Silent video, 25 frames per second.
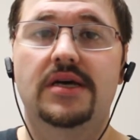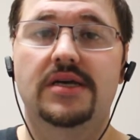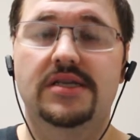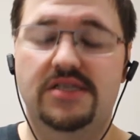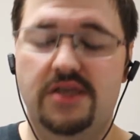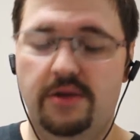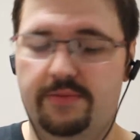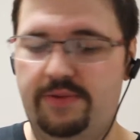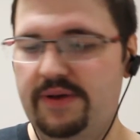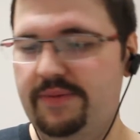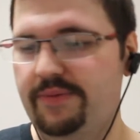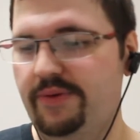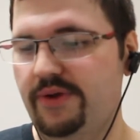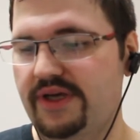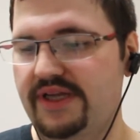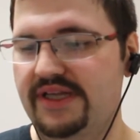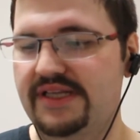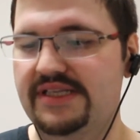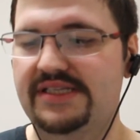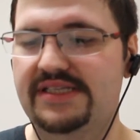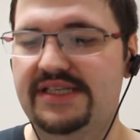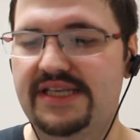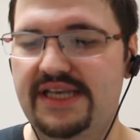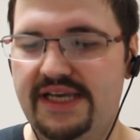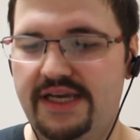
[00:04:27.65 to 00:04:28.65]
so people
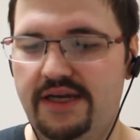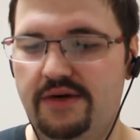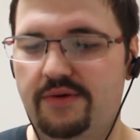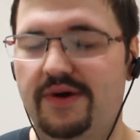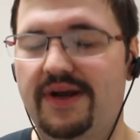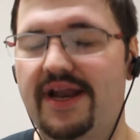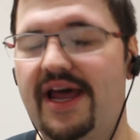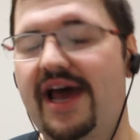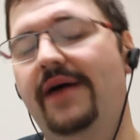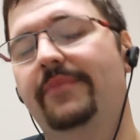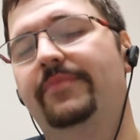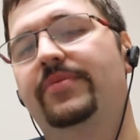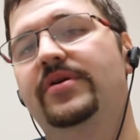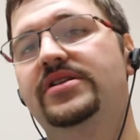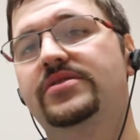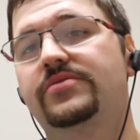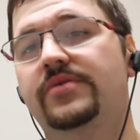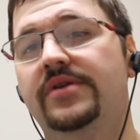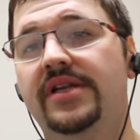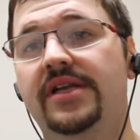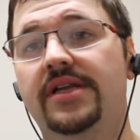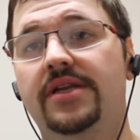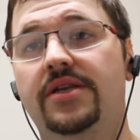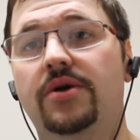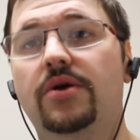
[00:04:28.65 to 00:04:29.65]
can see what happens
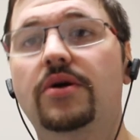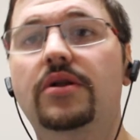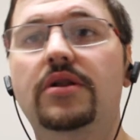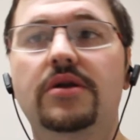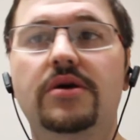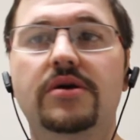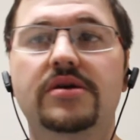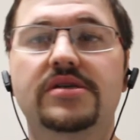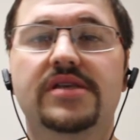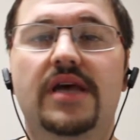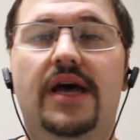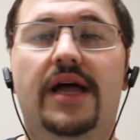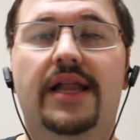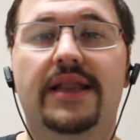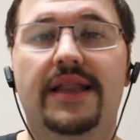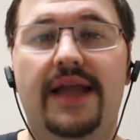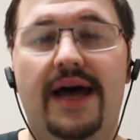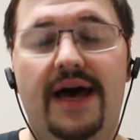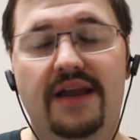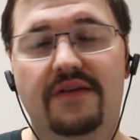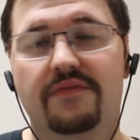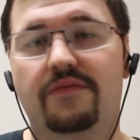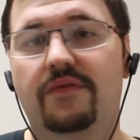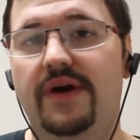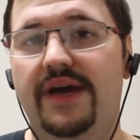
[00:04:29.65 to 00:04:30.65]
when you do lose a
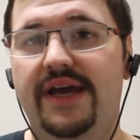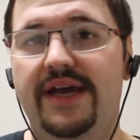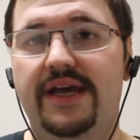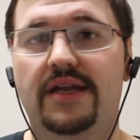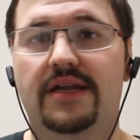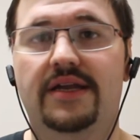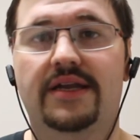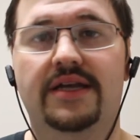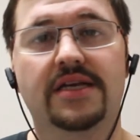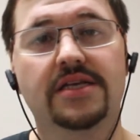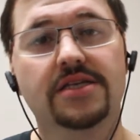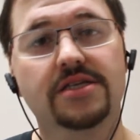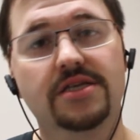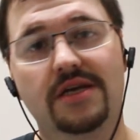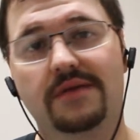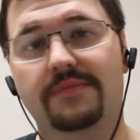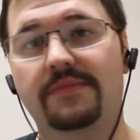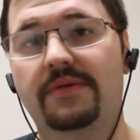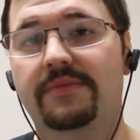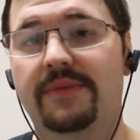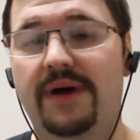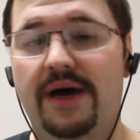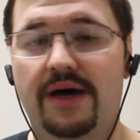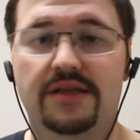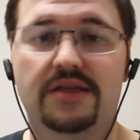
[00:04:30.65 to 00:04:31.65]
lot of weight, an
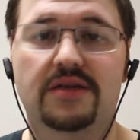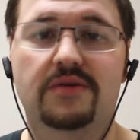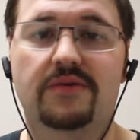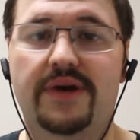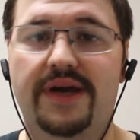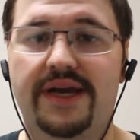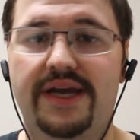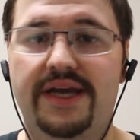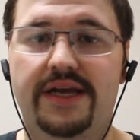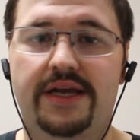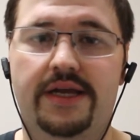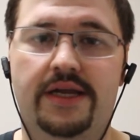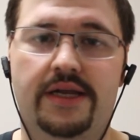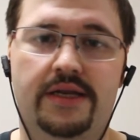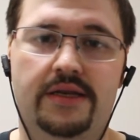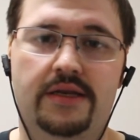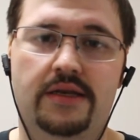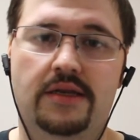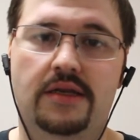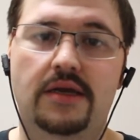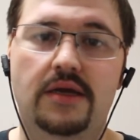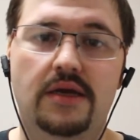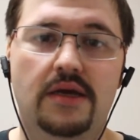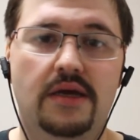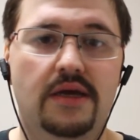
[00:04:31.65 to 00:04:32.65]
extreme amount of weight,
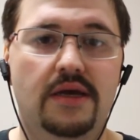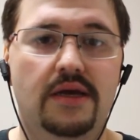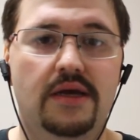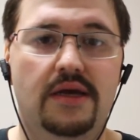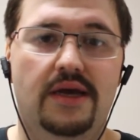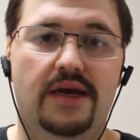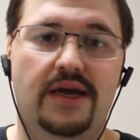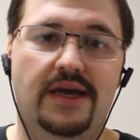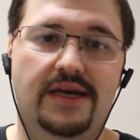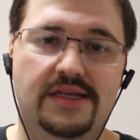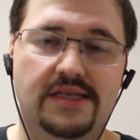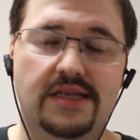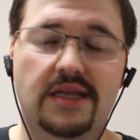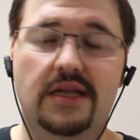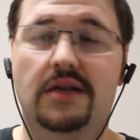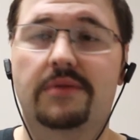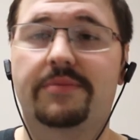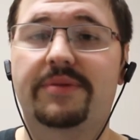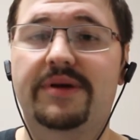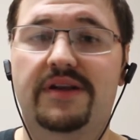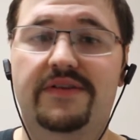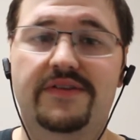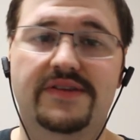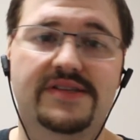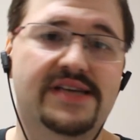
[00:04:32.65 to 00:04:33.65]
and a little
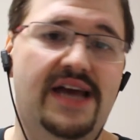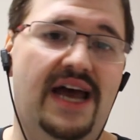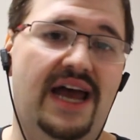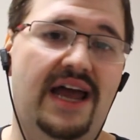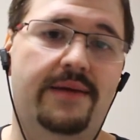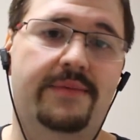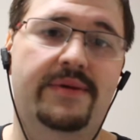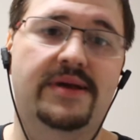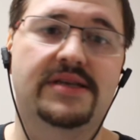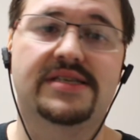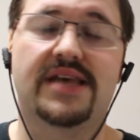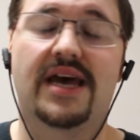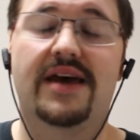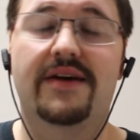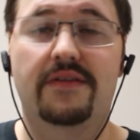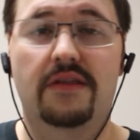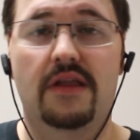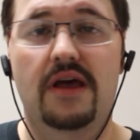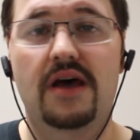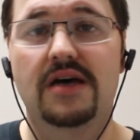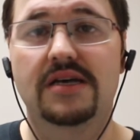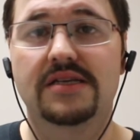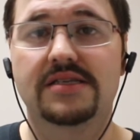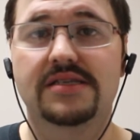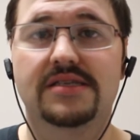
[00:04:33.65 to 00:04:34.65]
bit of time, as I've
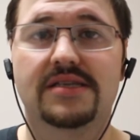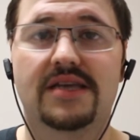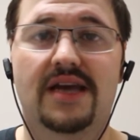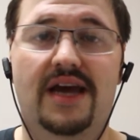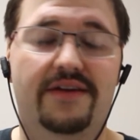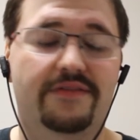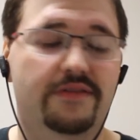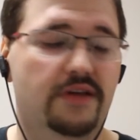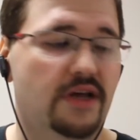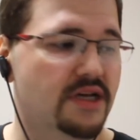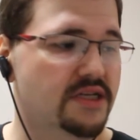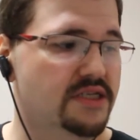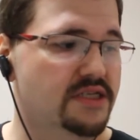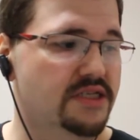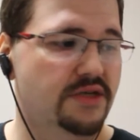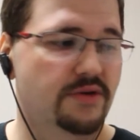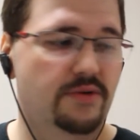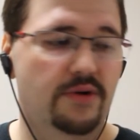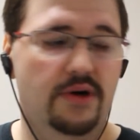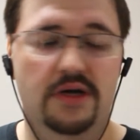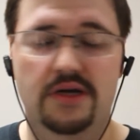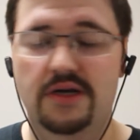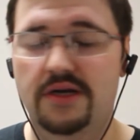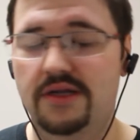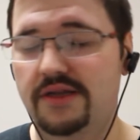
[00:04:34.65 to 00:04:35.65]
lost
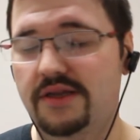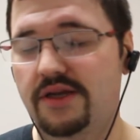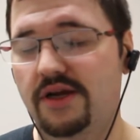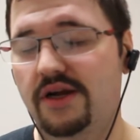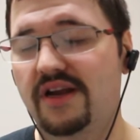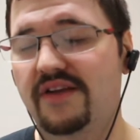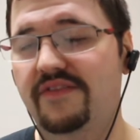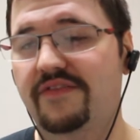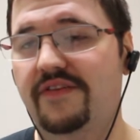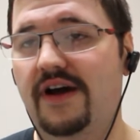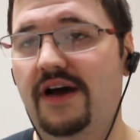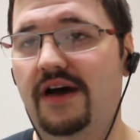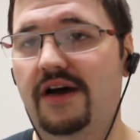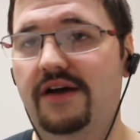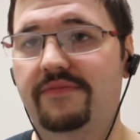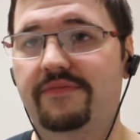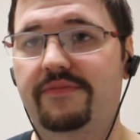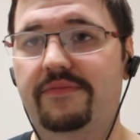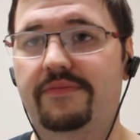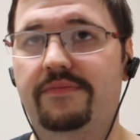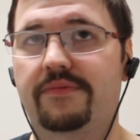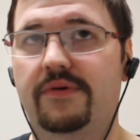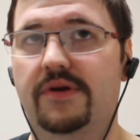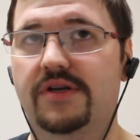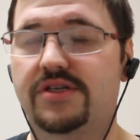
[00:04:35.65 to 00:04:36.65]

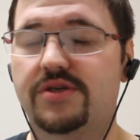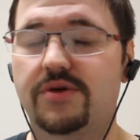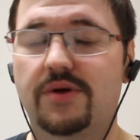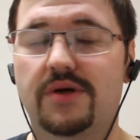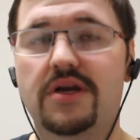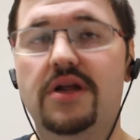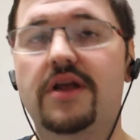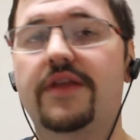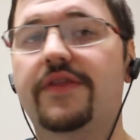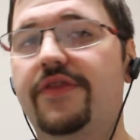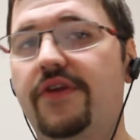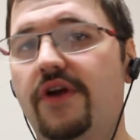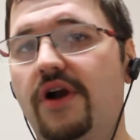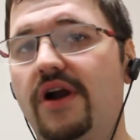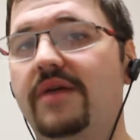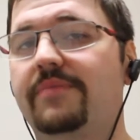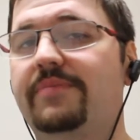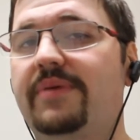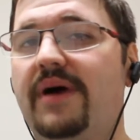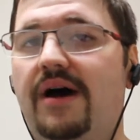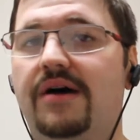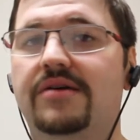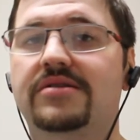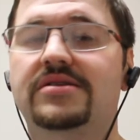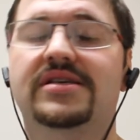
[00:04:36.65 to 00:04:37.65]
230
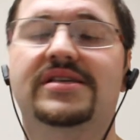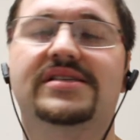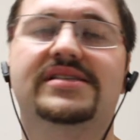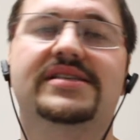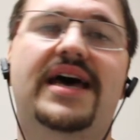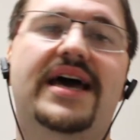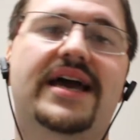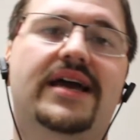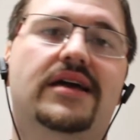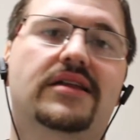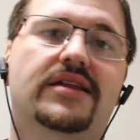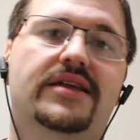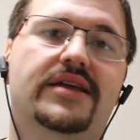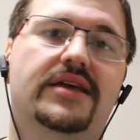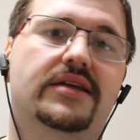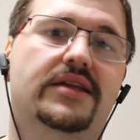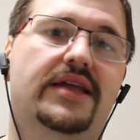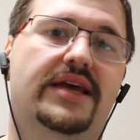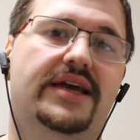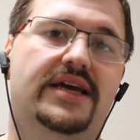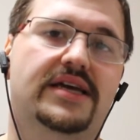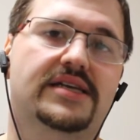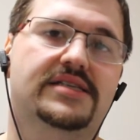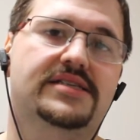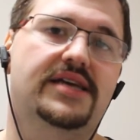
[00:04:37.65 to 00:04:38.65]
pounds exactly,
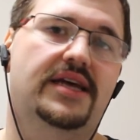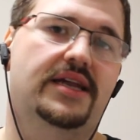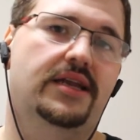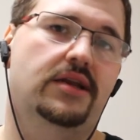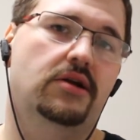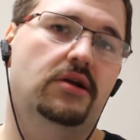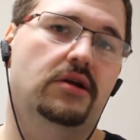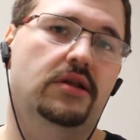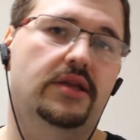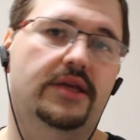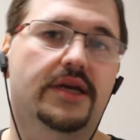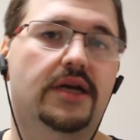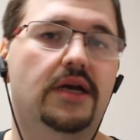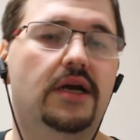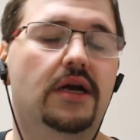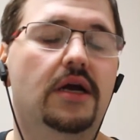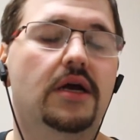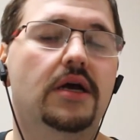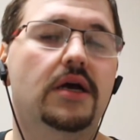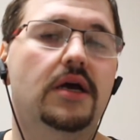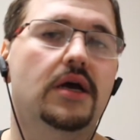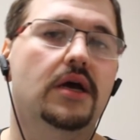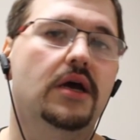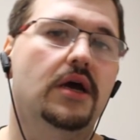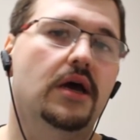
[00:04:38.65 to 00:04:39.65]
like I said earlier.
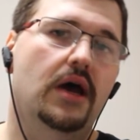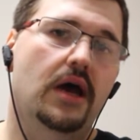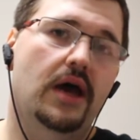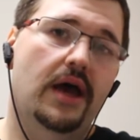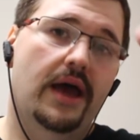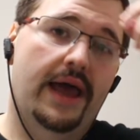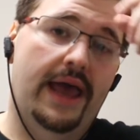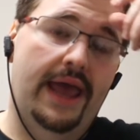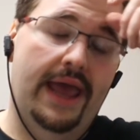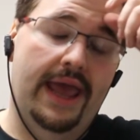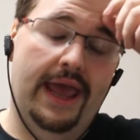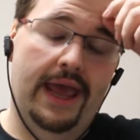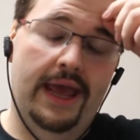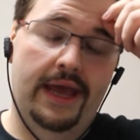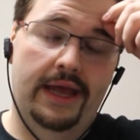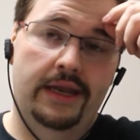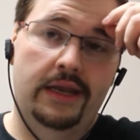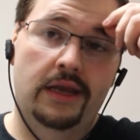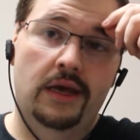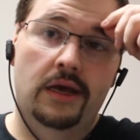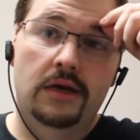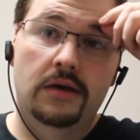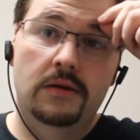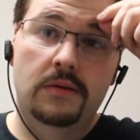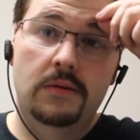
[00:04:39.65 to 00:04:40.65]

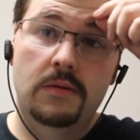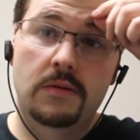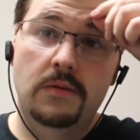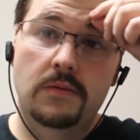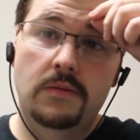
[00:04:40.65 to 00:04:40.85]
And